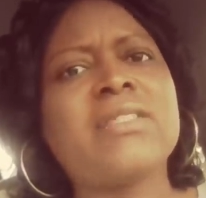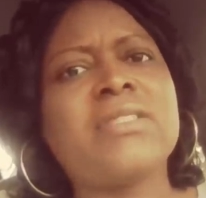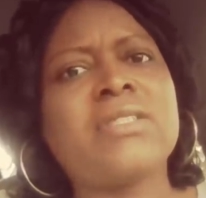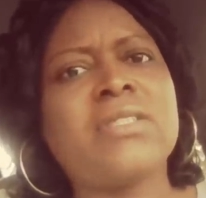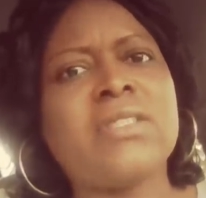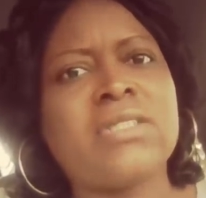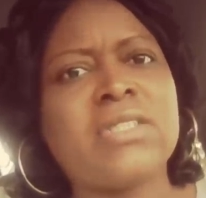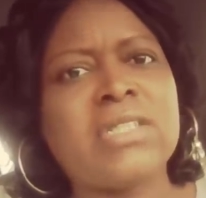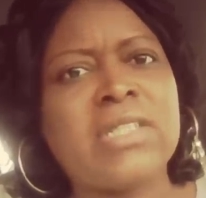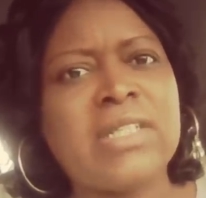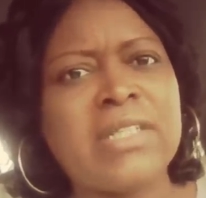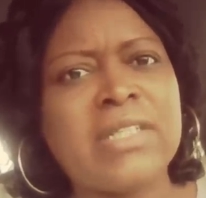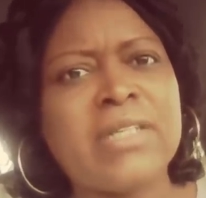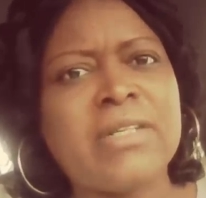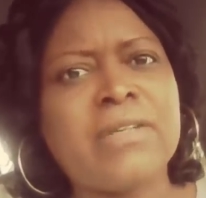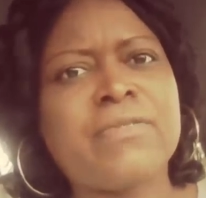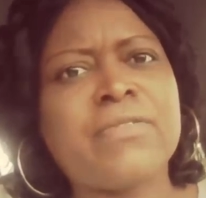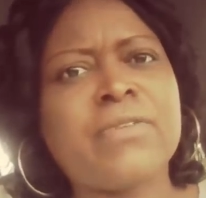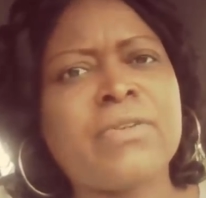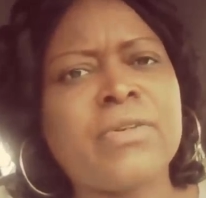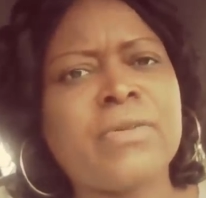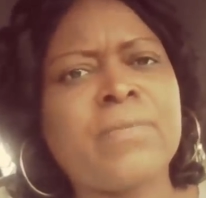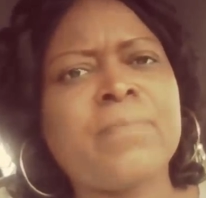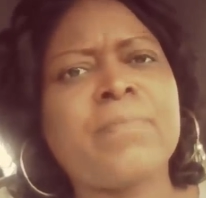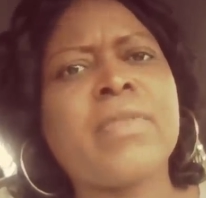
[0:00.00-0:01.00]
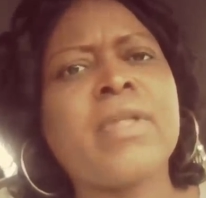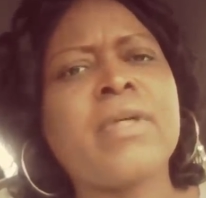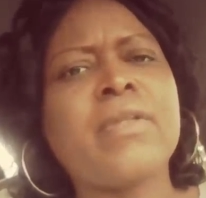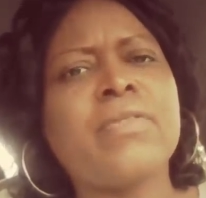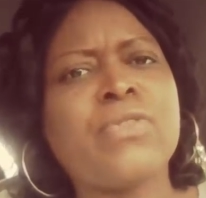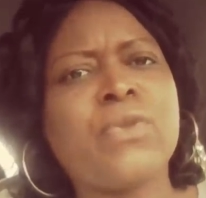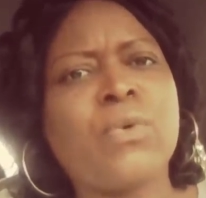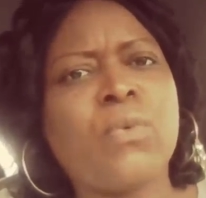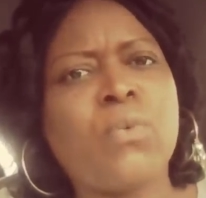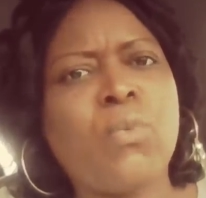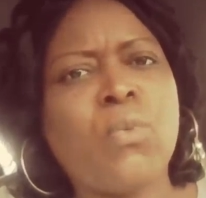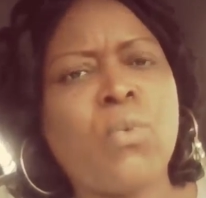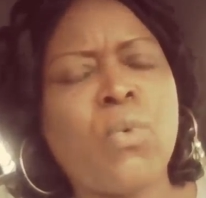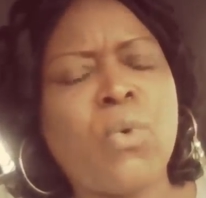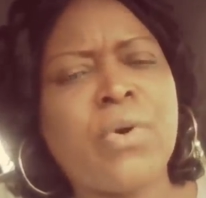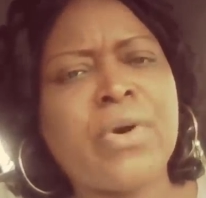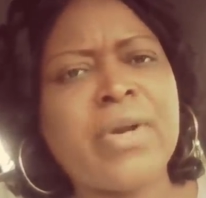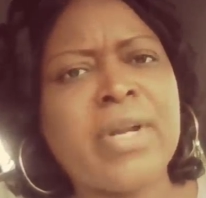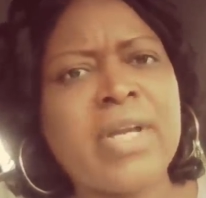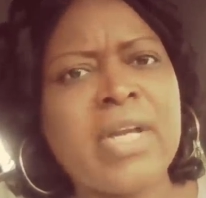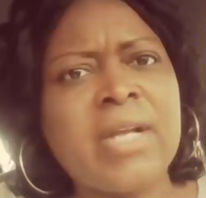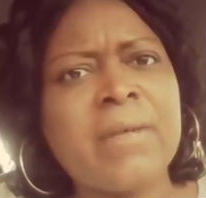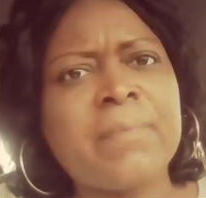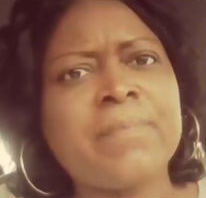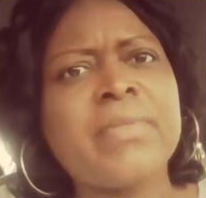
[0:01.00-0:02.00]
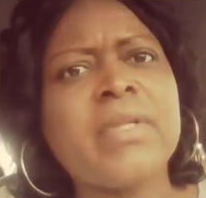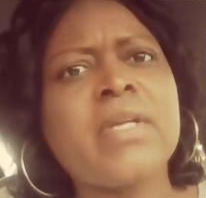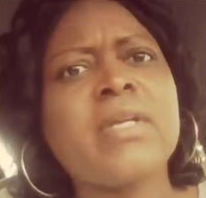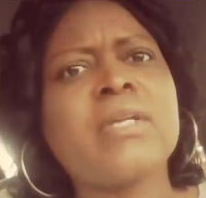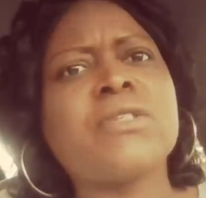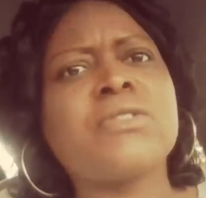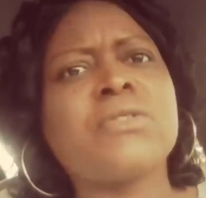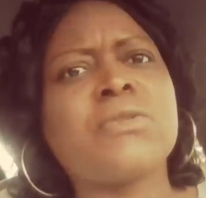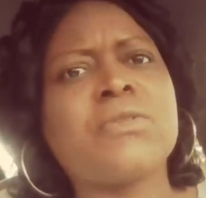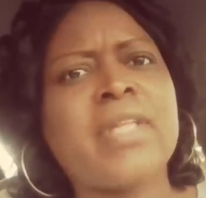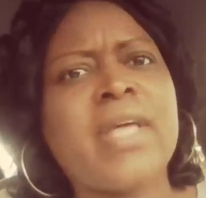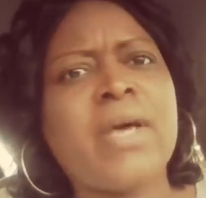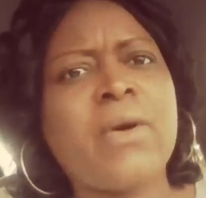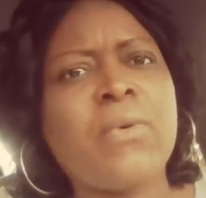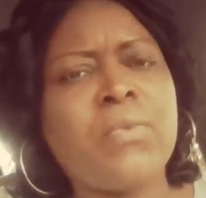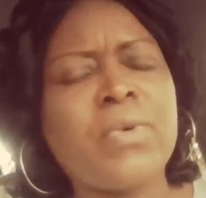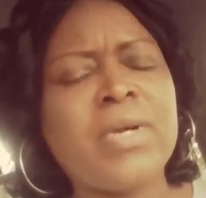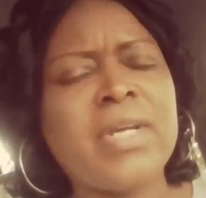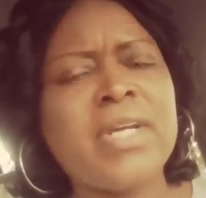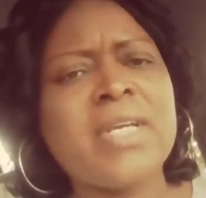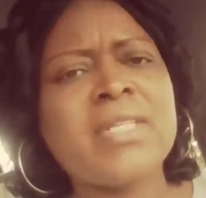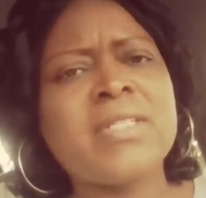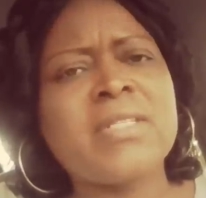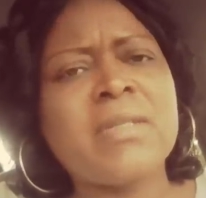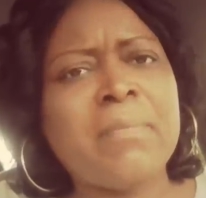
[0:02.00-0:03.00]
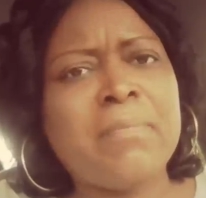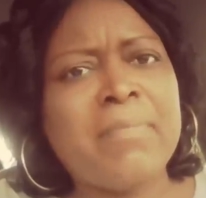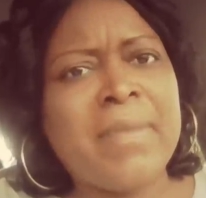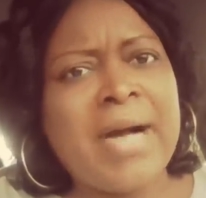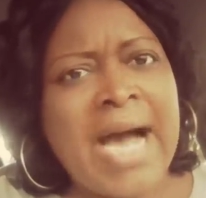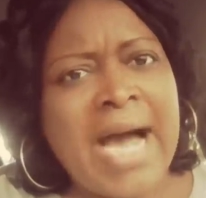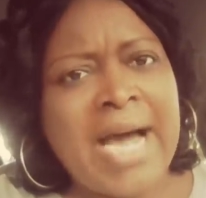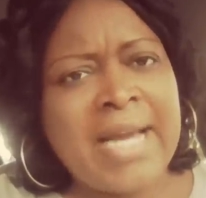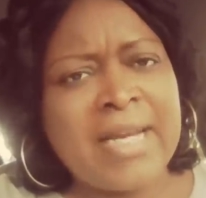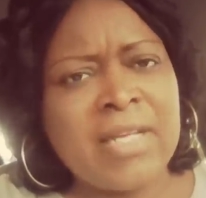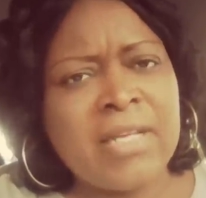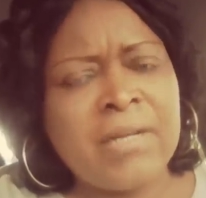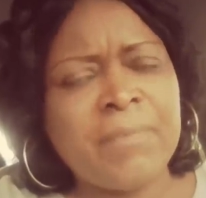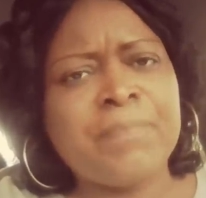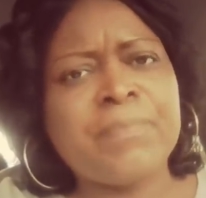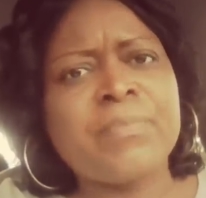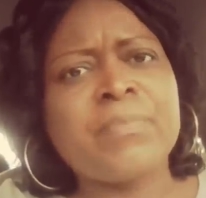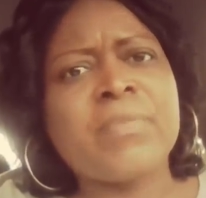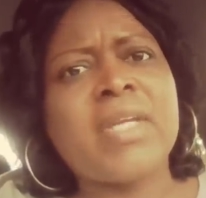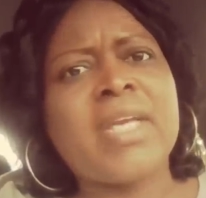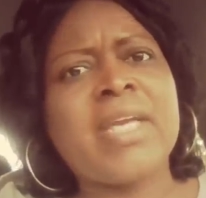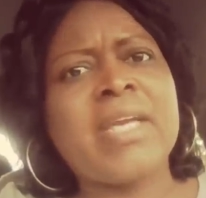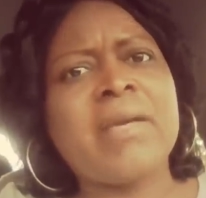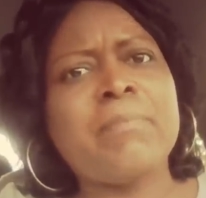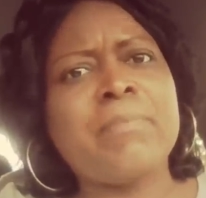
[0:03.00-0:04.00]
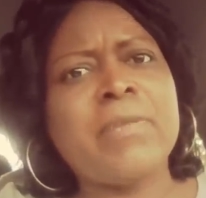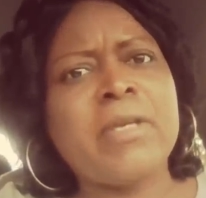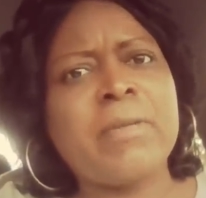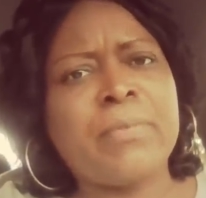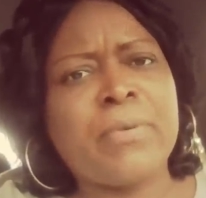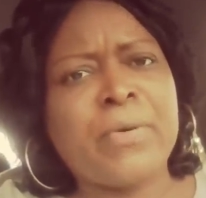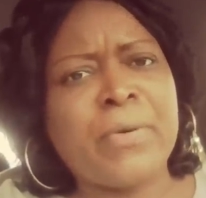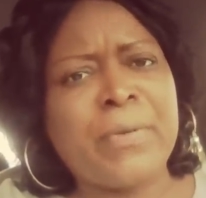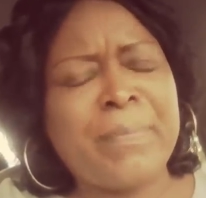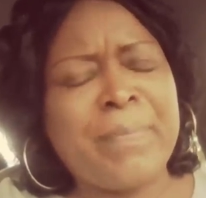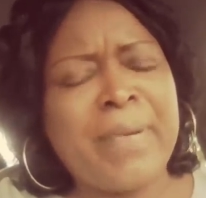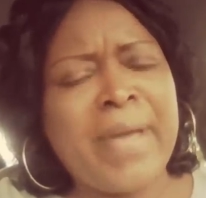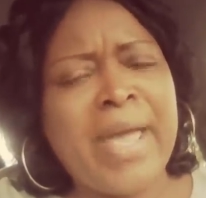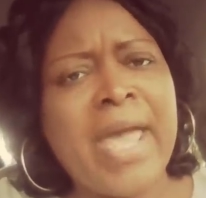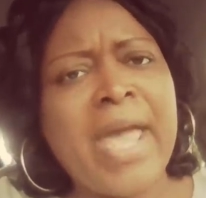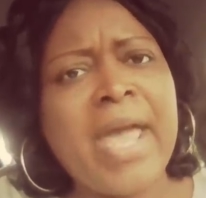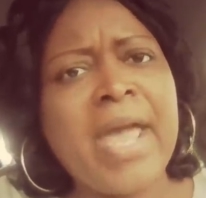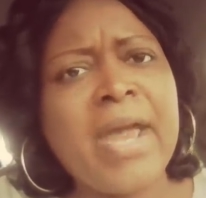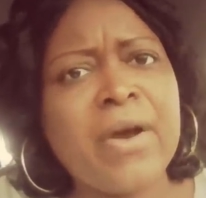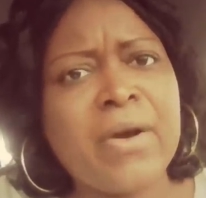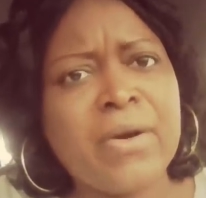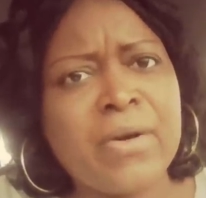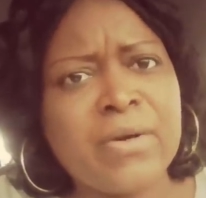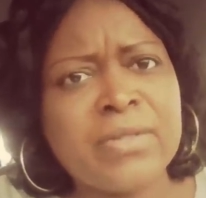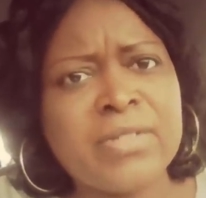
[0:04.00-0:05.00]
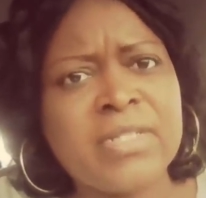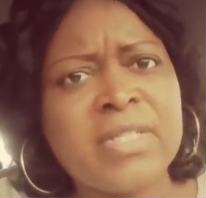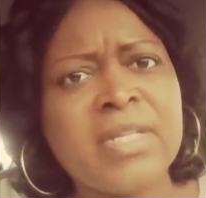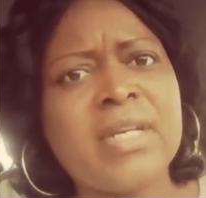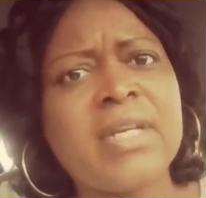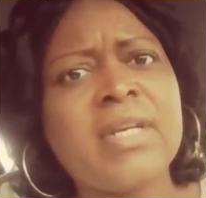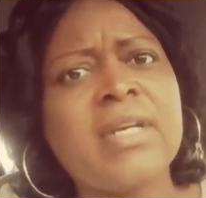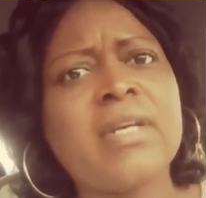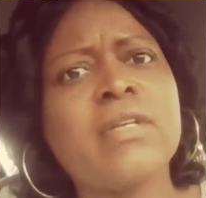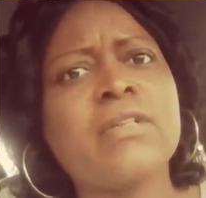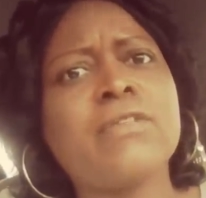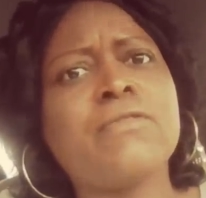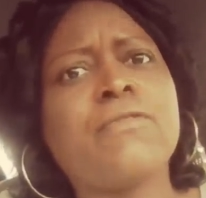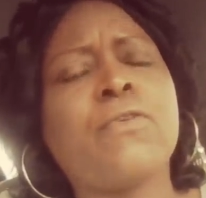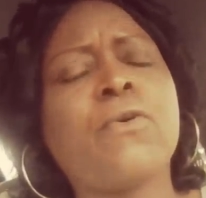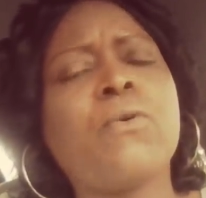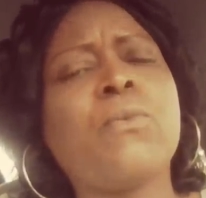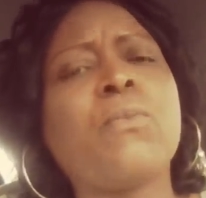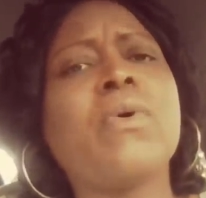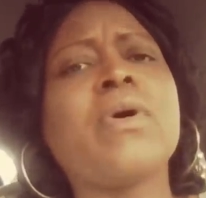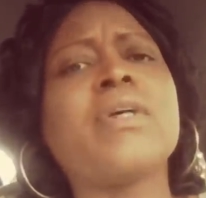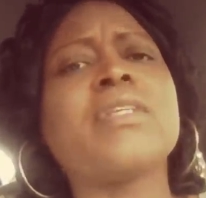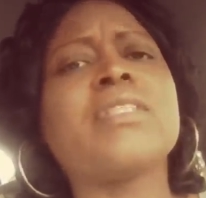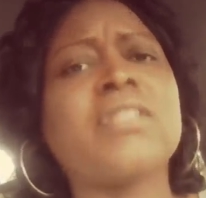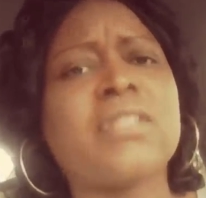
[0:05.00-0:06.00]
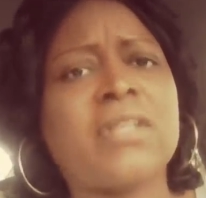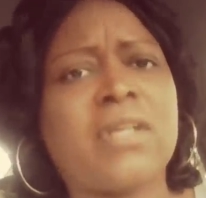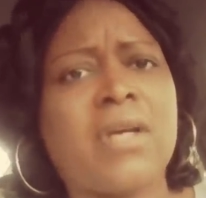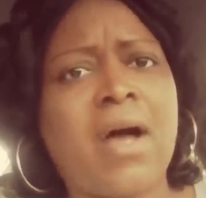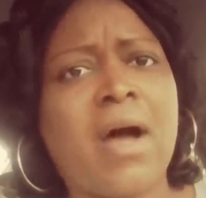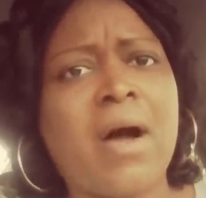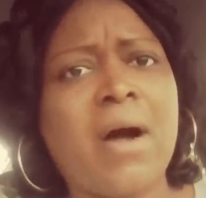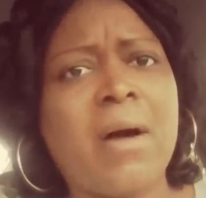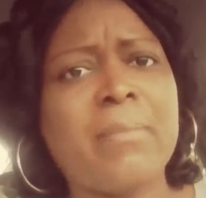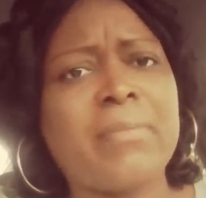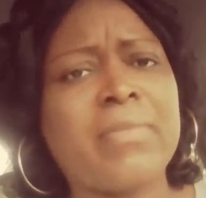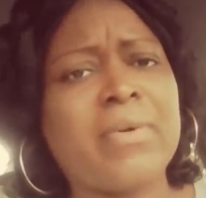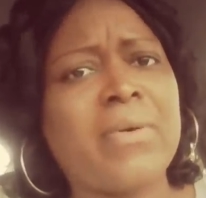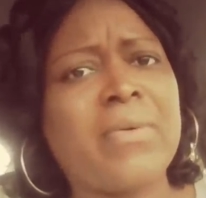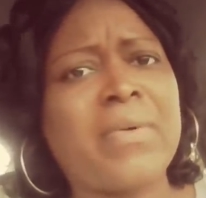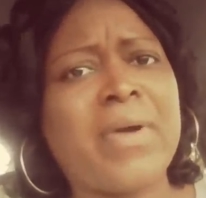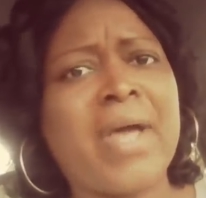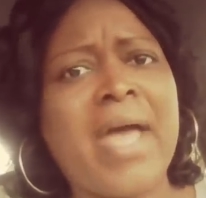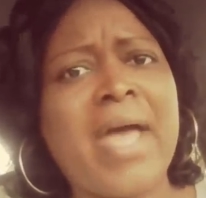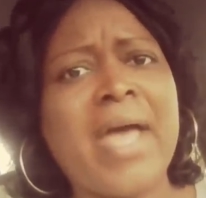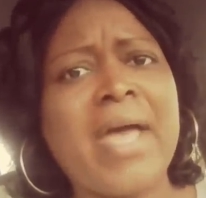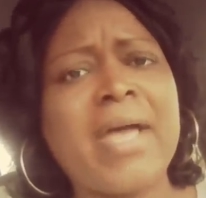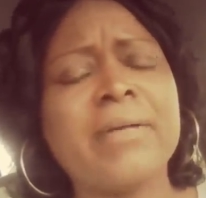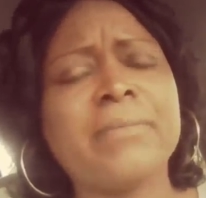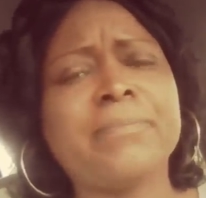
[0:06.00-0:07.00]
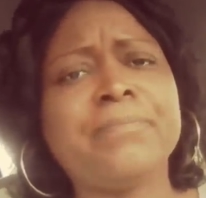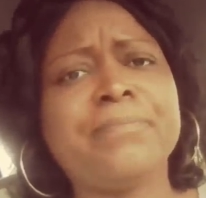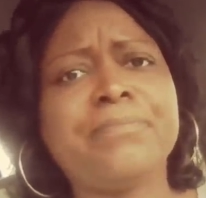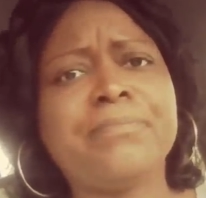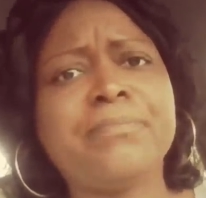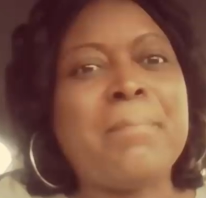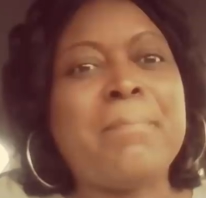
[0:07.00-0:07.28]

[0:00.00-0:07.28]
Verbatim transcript: to deliver the warning so that we as a body can be prepared for what's to come, okay?